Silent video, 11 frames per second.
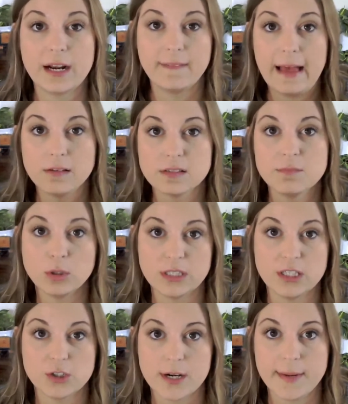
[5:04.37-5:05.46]
that allows
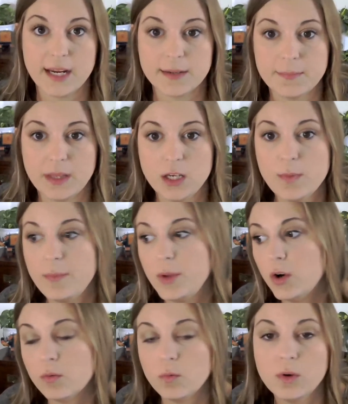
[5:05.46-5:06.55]
multi-streaming. And you may be
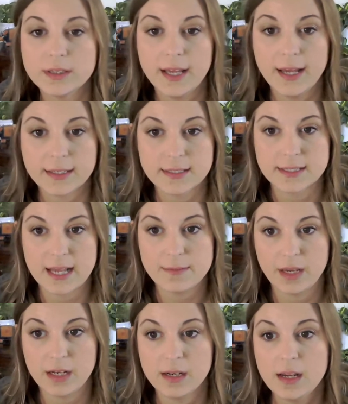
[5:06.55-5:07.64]
going, what the heck does that
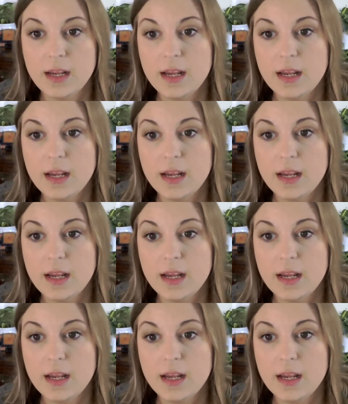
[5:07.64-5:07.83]
mean?